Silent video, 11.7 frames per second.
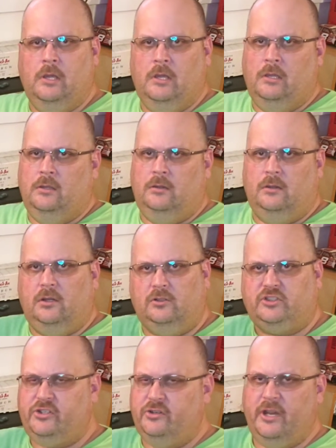Little
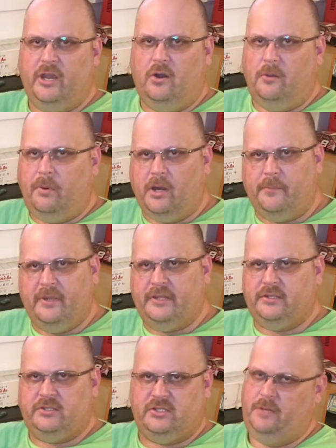studio apartment,
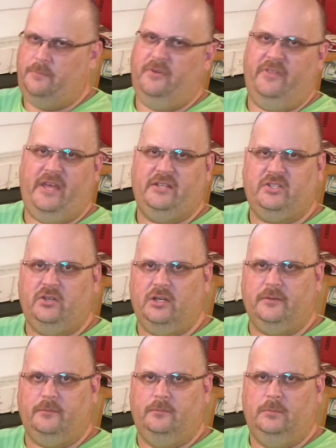something of that sort.
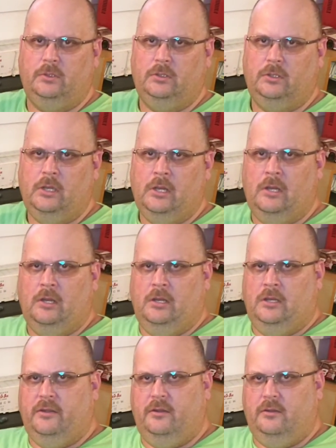
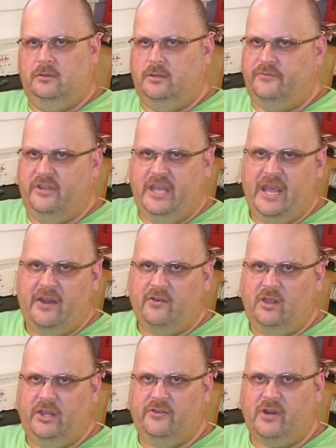If you can't really
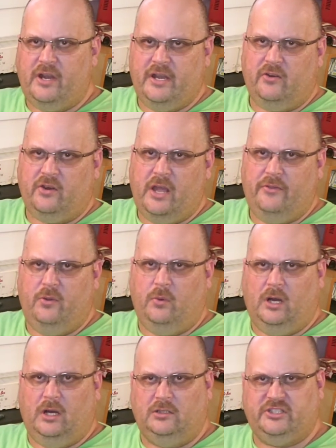run it around the walls
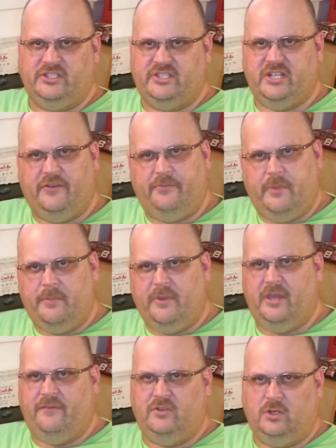and stuff, maybe you have
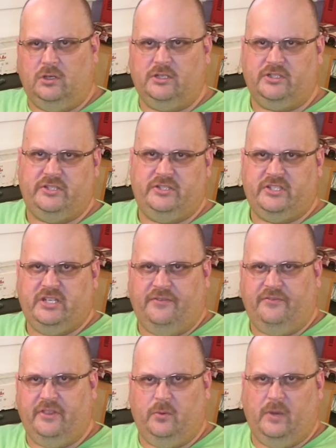doors and stuff in the
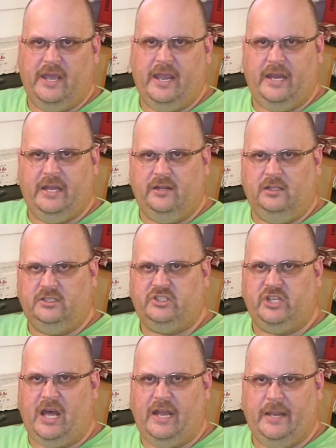way and it looks
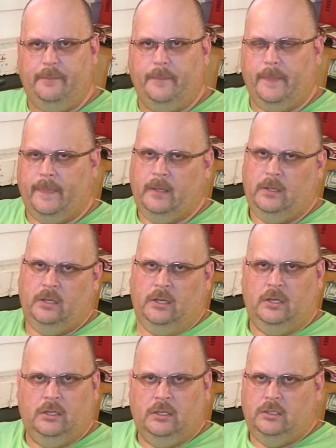shoddy,
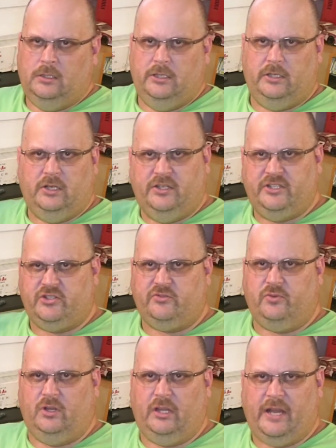you know, you just roll it
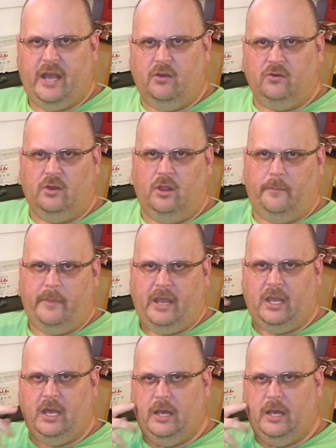out, roll it back up.